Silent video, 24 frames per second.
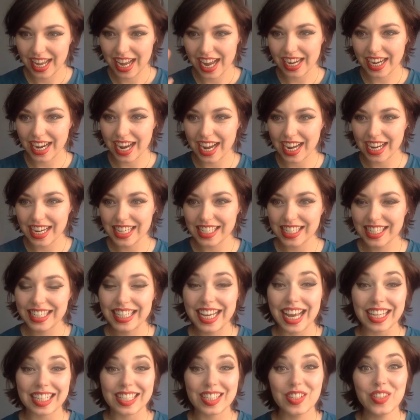Hi, guys.
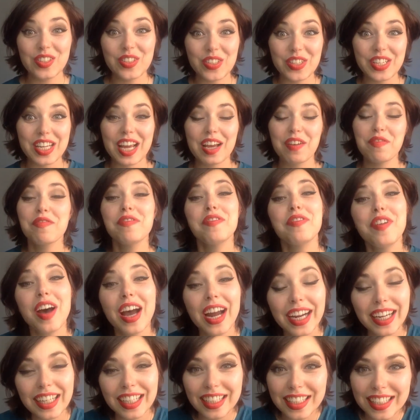Yes, so today I'm
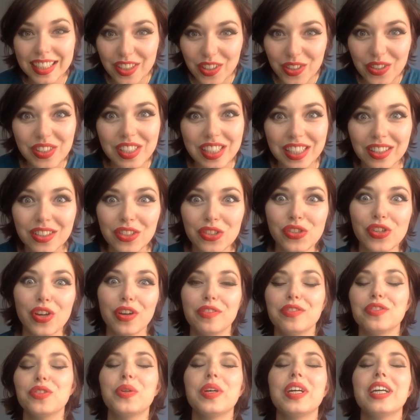finally using the
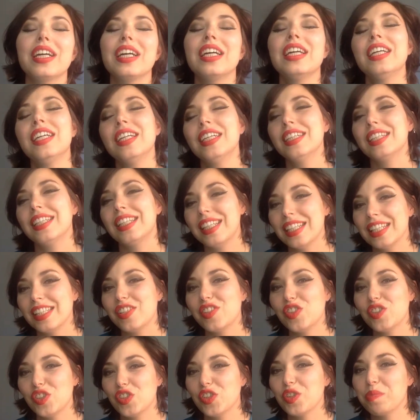software.
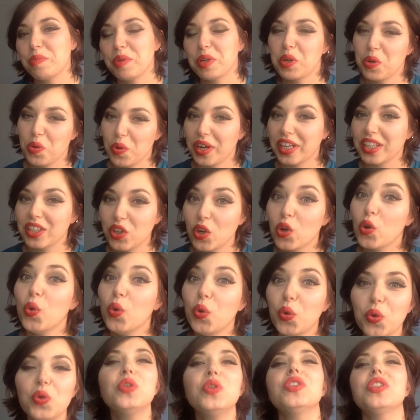This should be quite
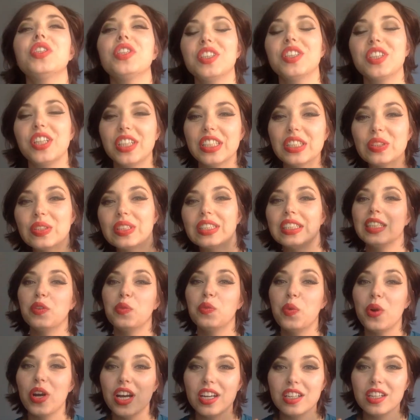cool. So you're going to see
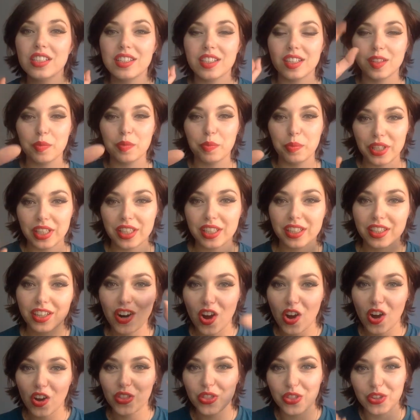words
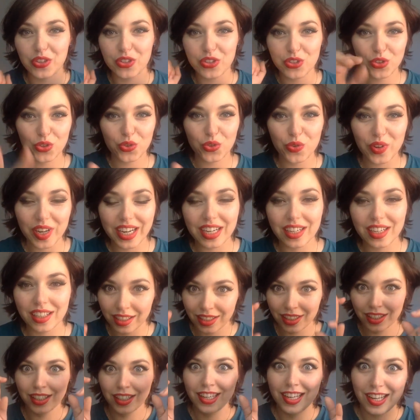appear on the screen,
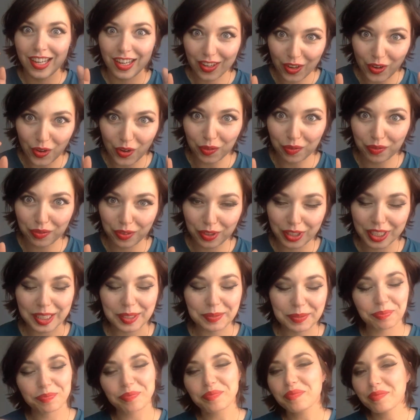
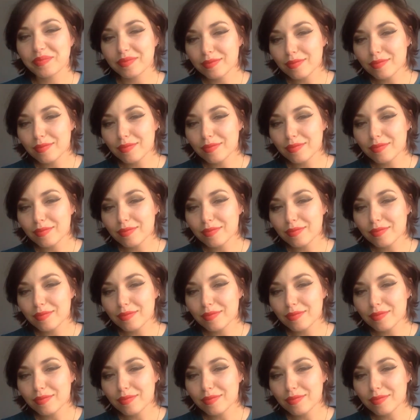hopefully.